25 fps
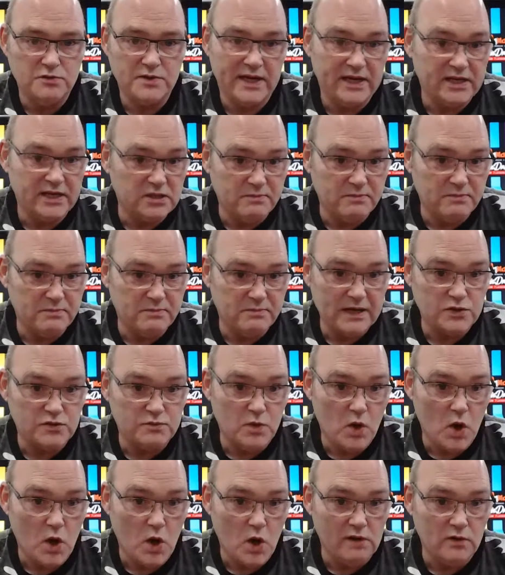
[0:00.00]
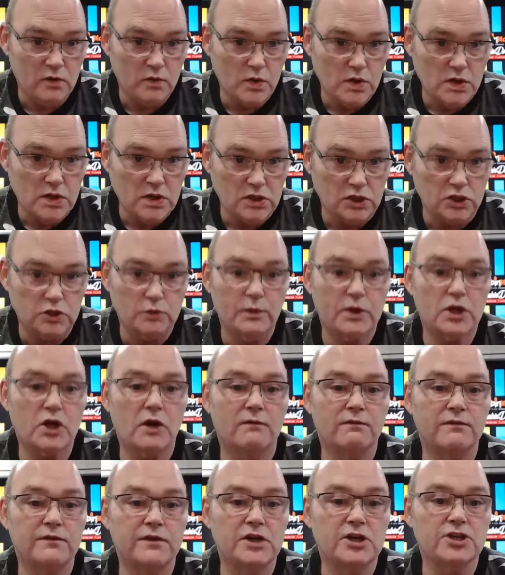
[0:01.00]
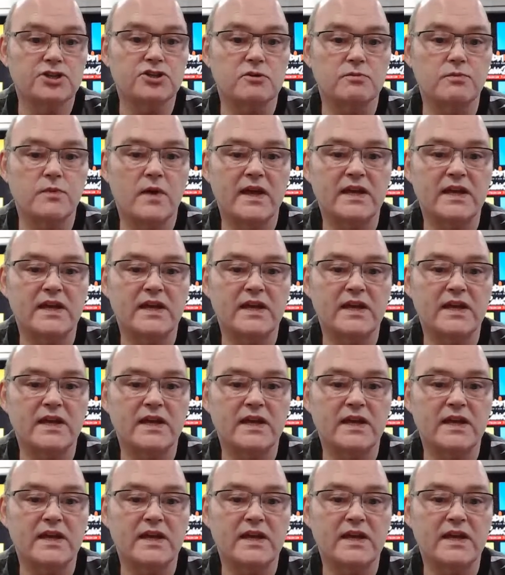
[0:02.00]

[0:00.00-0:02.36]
We get tobaccos from all over the world, and we convert them